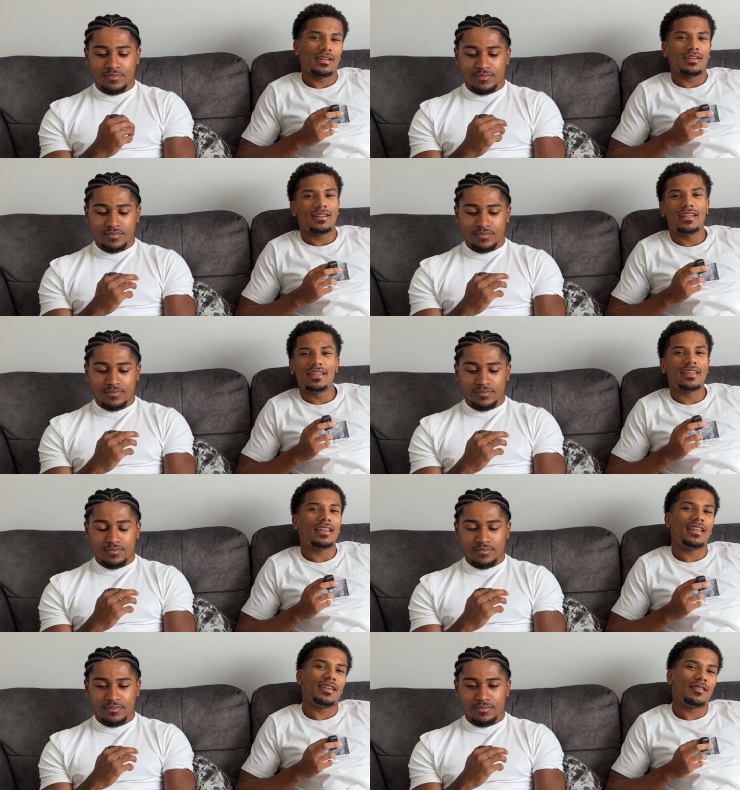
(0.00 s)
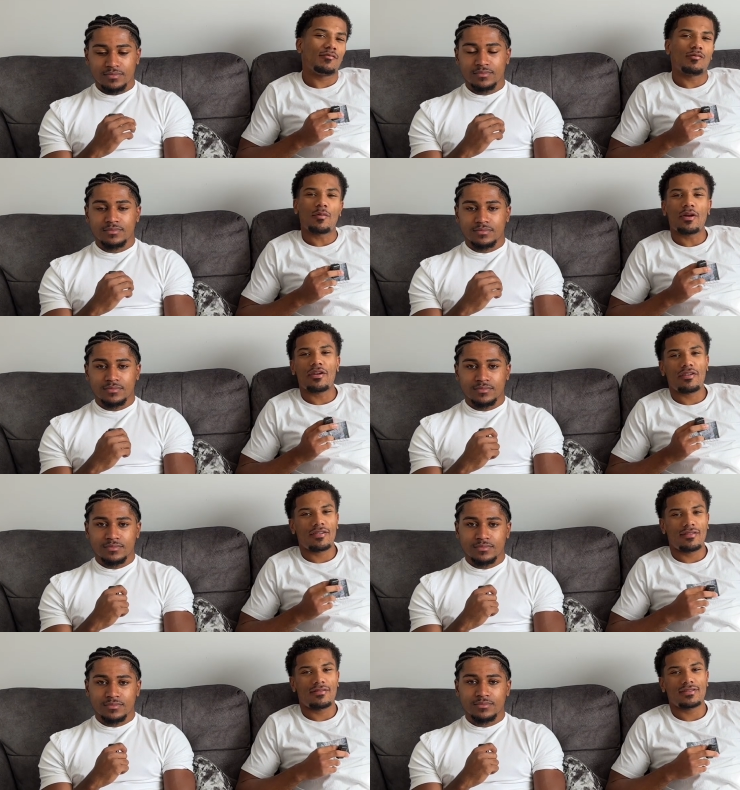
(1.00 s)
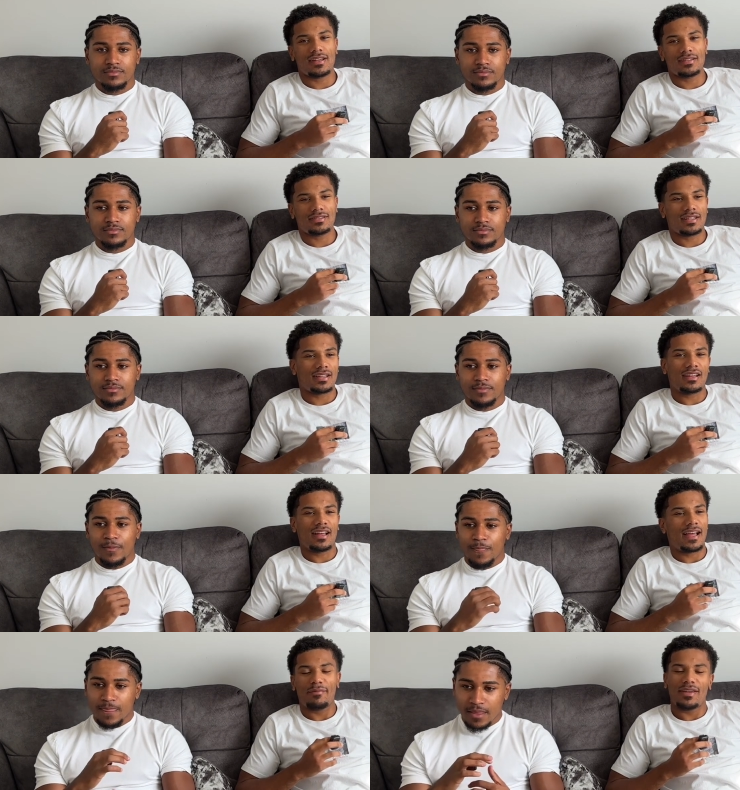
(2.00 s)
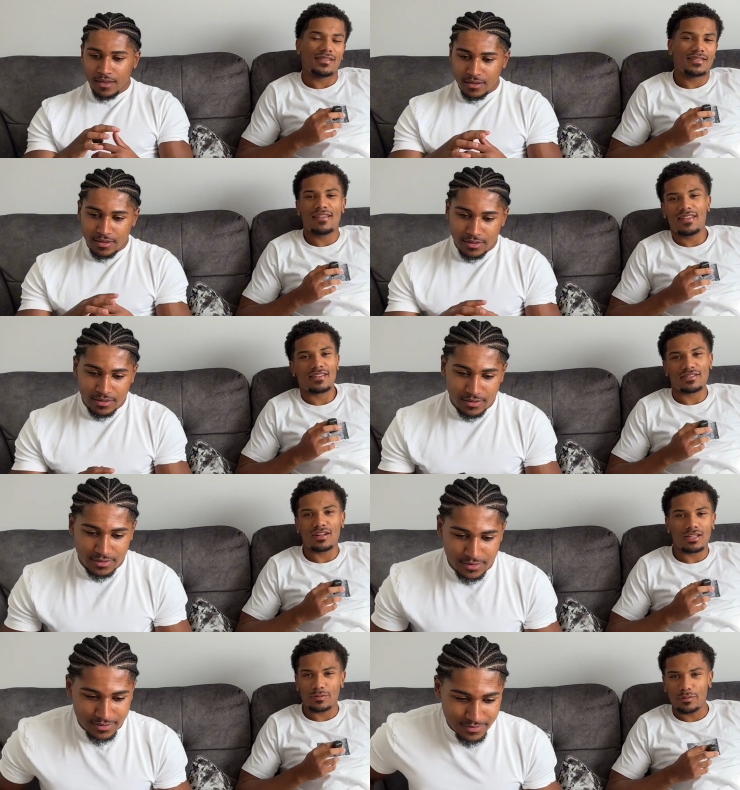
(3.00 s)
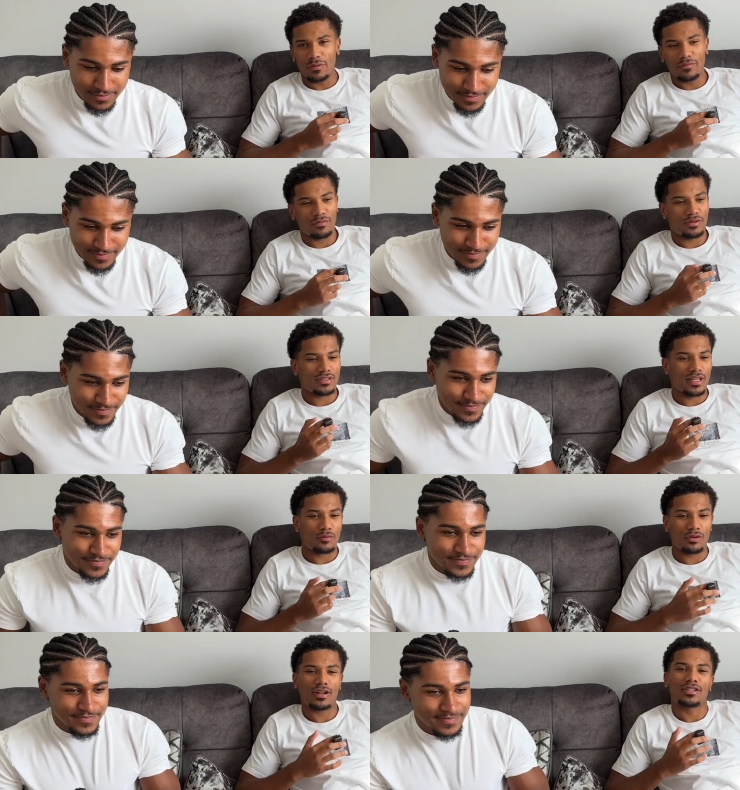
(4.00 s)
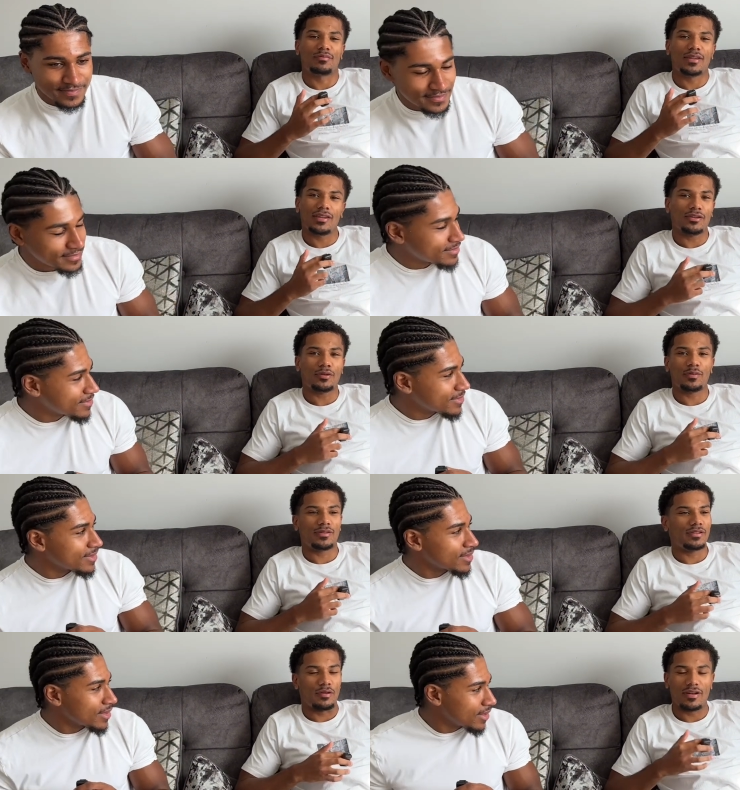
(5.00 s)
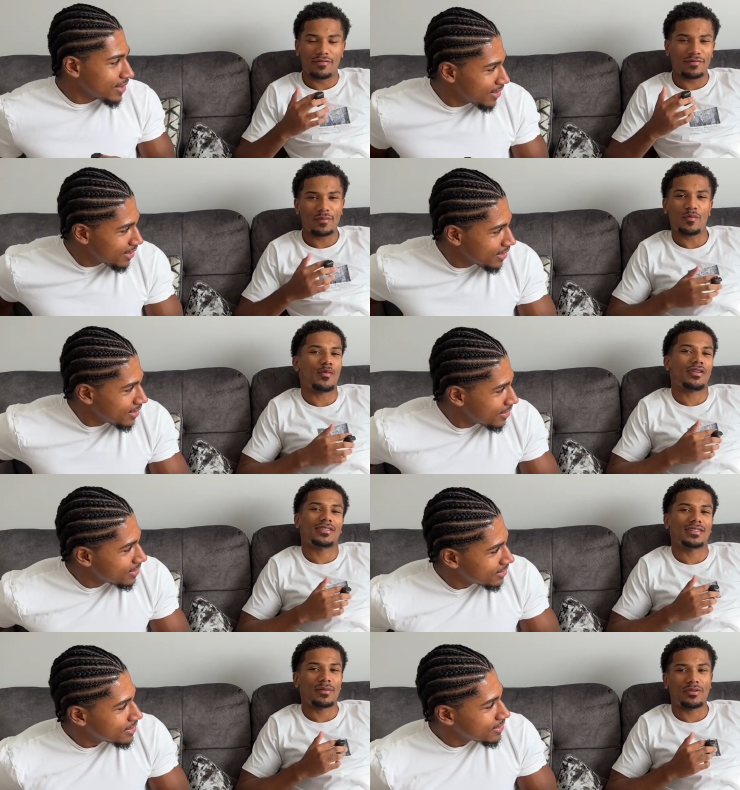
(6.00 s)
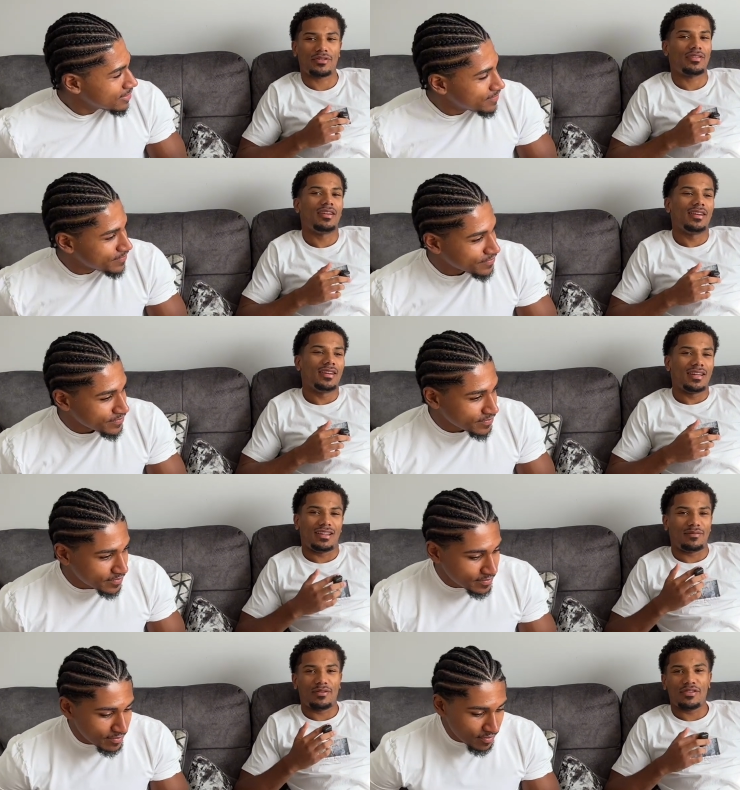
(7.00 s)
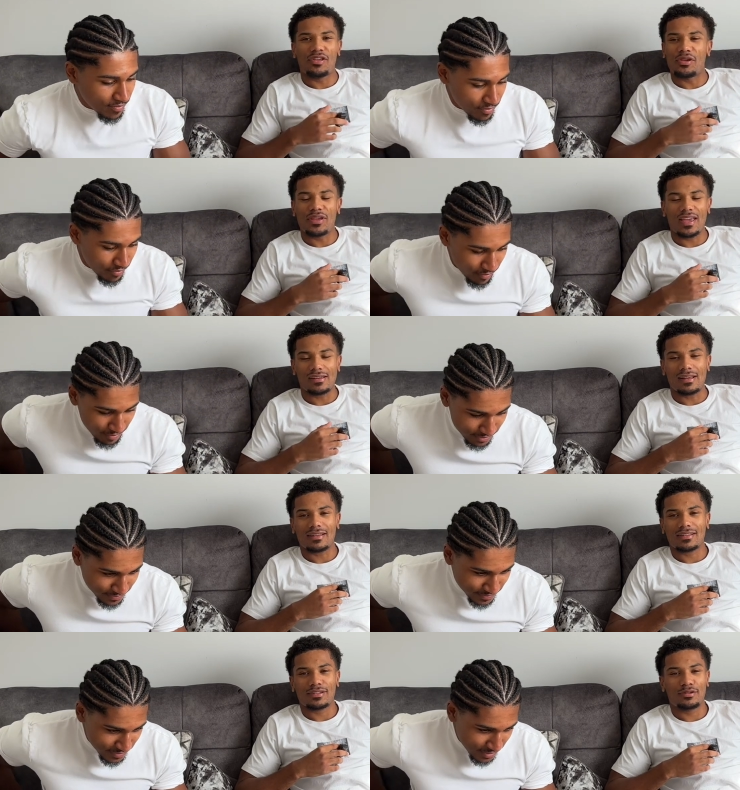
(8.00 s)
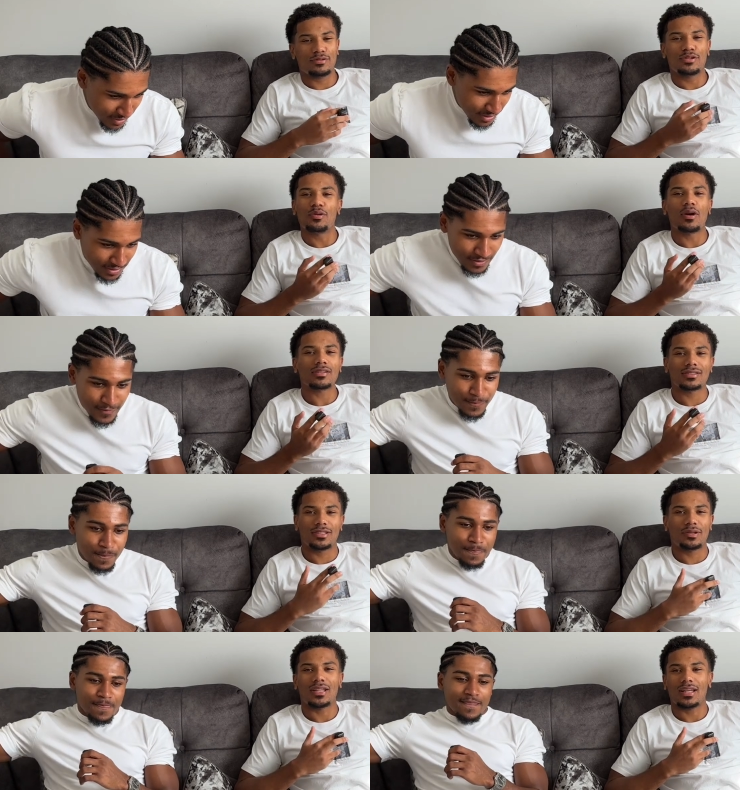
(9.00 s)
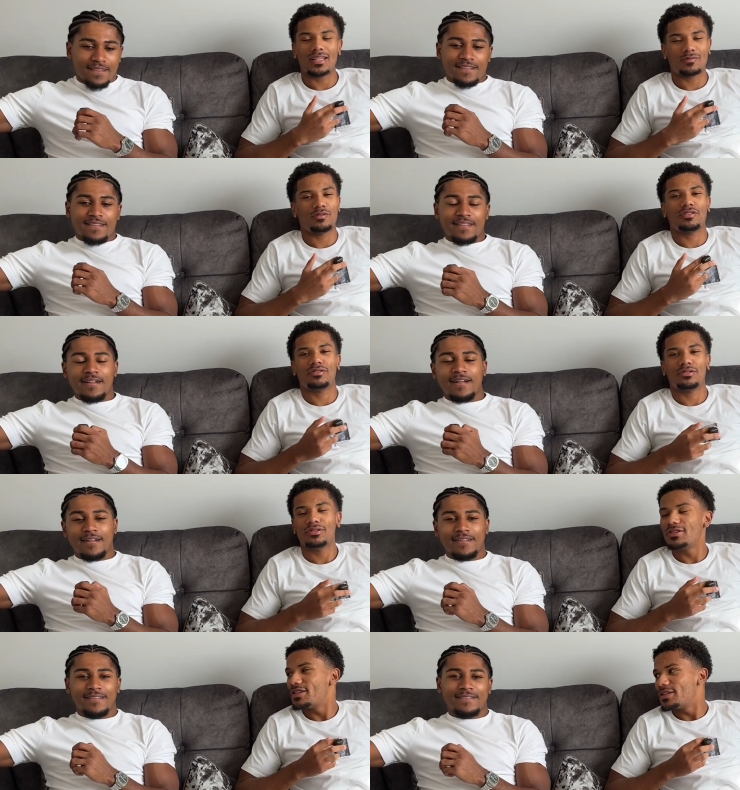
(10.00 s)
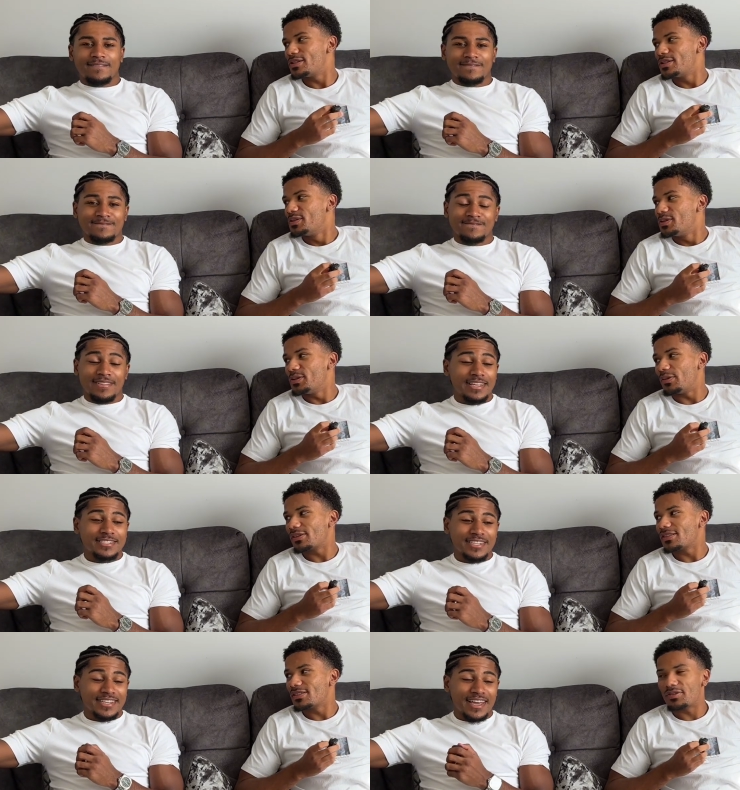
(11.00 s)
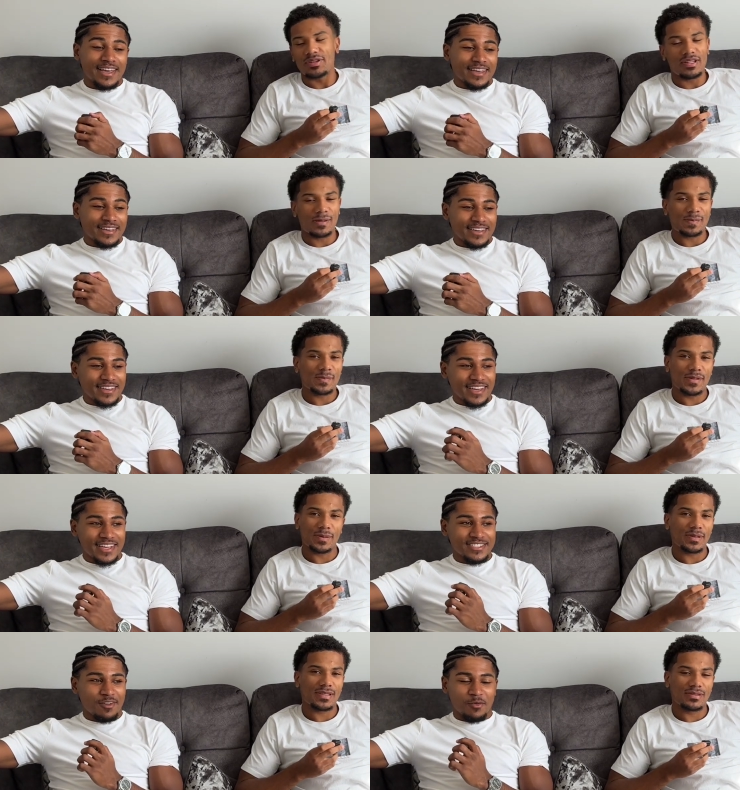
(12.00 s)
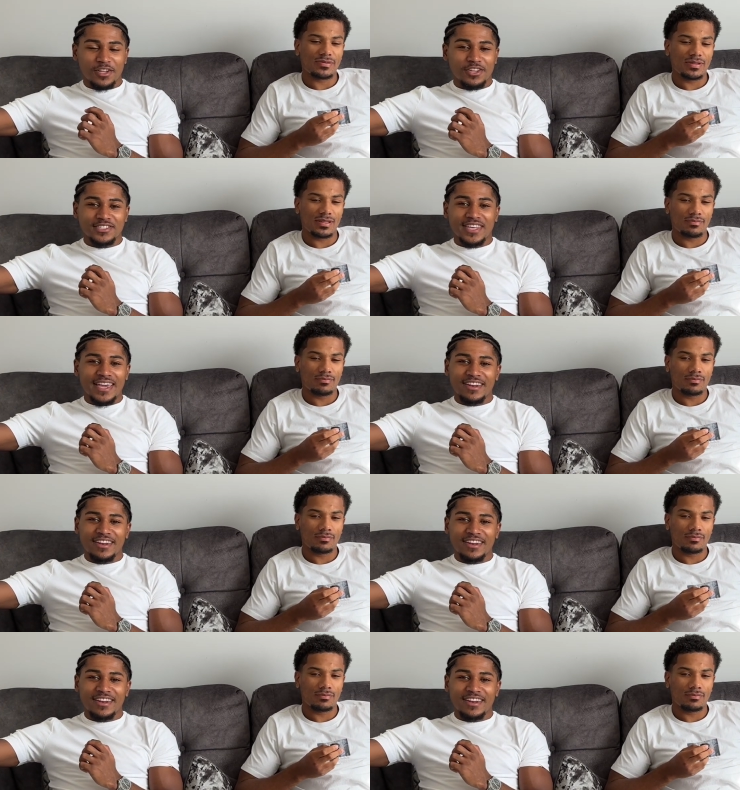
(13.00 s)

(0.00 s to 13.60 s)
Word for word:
Speaker 1: Nike mm. Americans that are just like, I'm making ten thousand dollars per month, for is like we're actually meeting up and doing a flipping boxing seminar in the middle of the UK. Like, who's who else is doing that? Let's be real. Yeah, who literally, yeah.
Speaker 2: It's not one of those gay